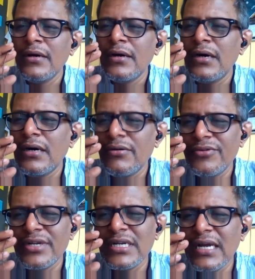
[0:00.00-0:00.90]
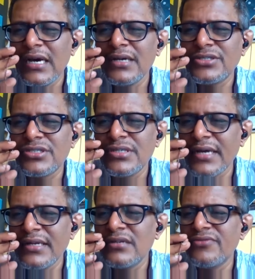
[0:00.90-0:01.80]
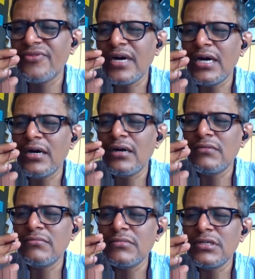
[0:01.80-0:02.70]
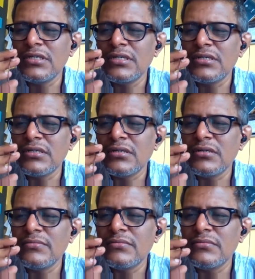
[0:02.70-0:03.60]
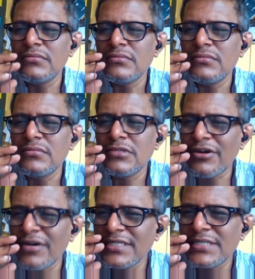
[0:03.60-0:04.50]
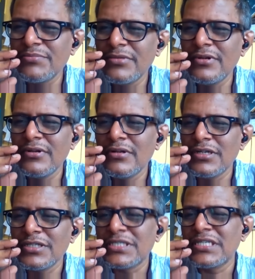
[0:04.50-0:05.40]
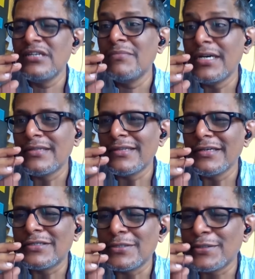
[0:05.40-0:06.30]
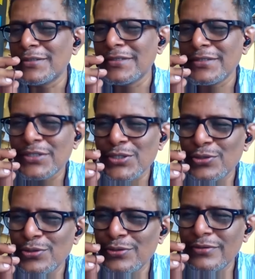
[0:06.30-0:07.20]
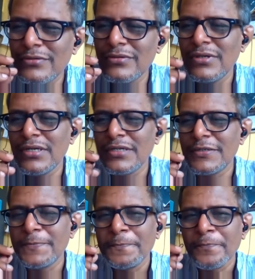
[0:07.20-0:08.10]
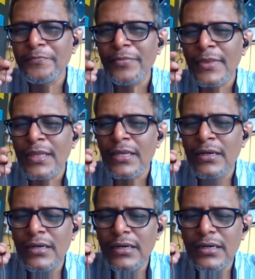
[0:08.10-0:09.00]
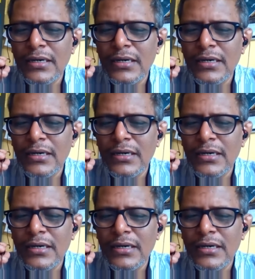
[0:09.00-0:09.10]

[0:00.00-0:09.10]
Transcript: a very large dairy farm and a rice mill and a cinema theater and school and uh,